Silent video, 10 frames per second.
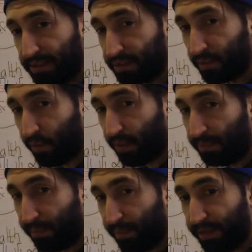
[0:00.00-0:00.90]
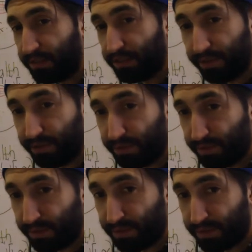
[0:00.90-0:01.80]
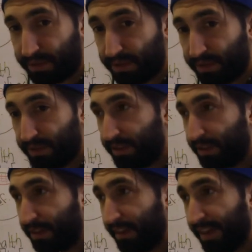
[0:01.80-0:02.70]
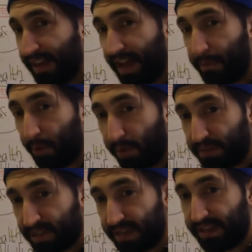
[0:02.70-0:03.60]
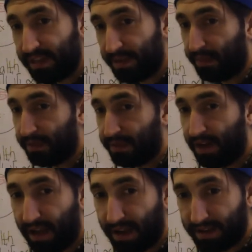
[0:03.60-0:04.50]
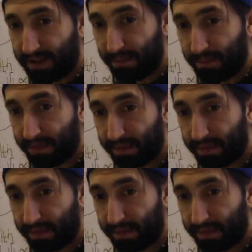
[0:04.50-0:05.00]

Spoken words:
1.2, then I'm always going to end up with an odd number.